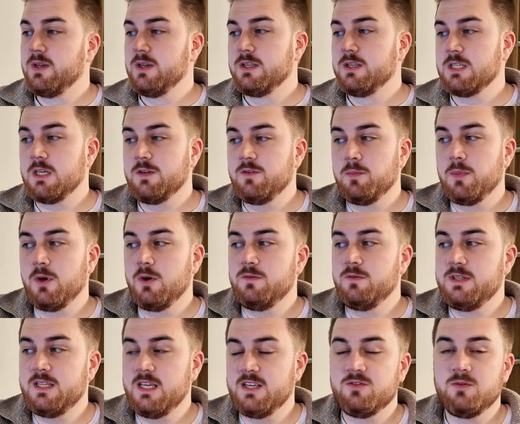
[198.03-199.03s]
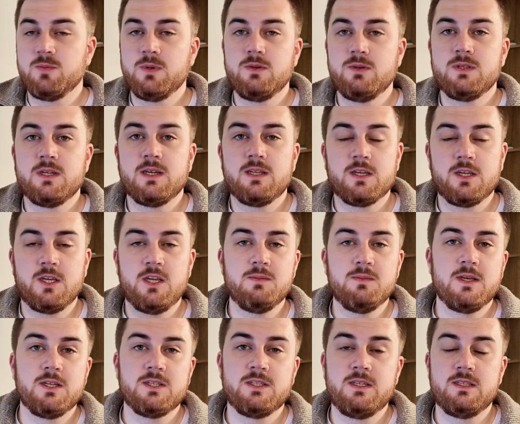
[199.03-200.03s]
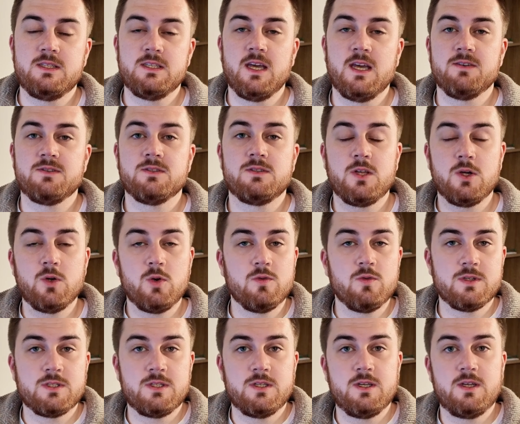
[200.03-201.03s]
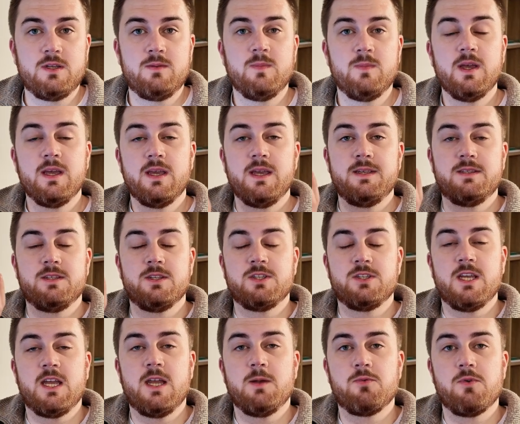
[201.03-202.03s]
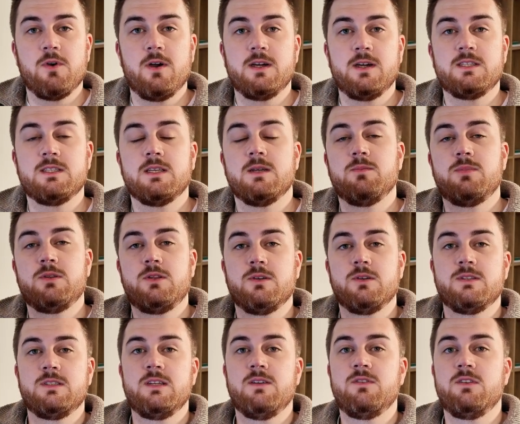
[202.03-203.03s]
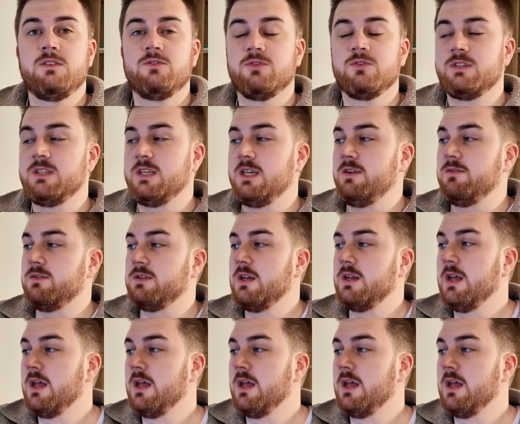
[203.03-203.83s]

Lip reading: So for both distributing and accumulation ETFs, total return is the share price plus dividends received.